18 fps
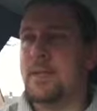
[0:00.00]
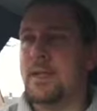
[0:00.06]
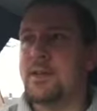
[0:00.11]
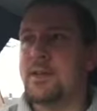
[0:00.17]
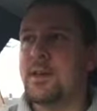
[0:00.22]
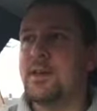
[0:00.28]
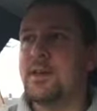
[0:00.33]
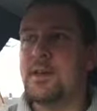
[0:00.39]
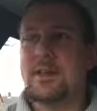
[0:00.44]

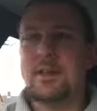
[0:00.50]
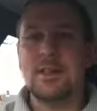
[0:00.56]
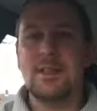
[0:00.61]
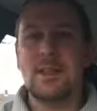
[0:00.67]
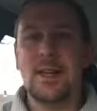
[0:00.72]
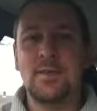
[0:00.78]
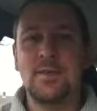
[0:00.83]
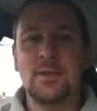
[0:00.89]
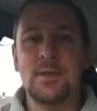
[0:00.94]
So there is a
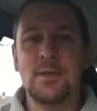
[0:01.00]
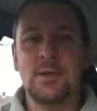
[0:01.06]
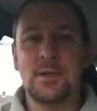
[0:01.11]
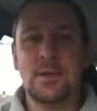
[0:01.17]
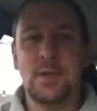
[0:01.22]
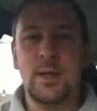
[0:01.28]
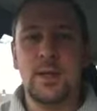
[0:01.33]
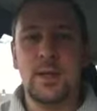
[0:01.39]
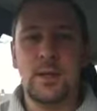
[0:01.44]
difference
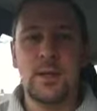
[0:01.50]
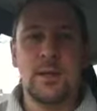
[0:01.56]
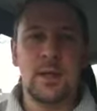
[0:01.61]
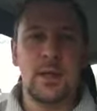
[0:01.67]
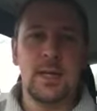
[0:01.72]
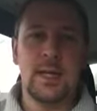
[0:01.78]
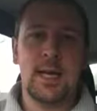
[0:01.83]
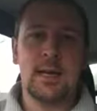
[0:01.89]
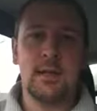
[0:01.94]
between
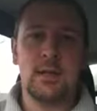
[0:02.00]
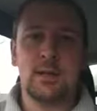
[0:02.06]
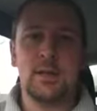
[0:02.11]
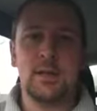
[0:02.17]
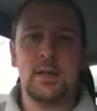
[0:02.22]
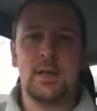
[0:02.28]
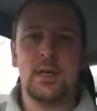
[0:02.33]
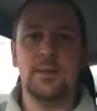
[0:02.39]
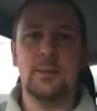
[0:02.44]
online and
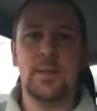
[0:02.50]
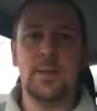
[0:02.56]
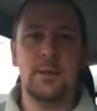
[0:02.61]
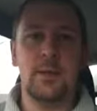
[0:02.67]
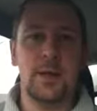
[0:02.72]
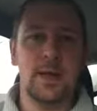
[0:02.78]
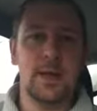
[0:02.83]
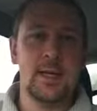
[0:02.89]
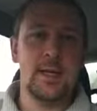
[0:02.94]
offline
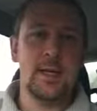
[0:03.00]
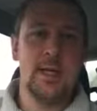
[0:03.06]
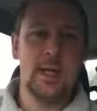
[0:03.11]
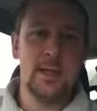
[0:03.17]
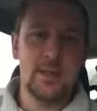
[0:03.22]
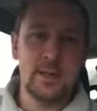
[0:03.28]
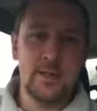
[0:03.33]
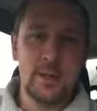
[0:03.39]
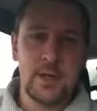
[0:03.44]
mirroring
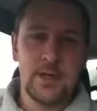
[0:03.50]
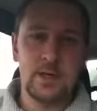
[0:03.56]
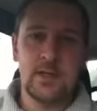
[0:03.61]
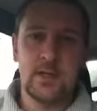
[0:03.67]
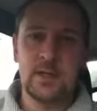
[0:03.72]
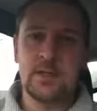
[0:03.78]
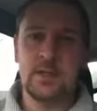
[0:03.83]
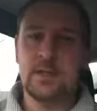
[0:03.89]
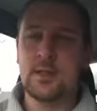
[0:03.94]
in as much
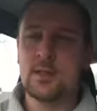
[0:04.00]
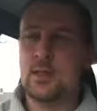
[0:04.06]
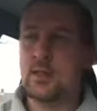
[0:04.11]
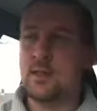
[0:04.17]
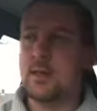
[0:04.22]
as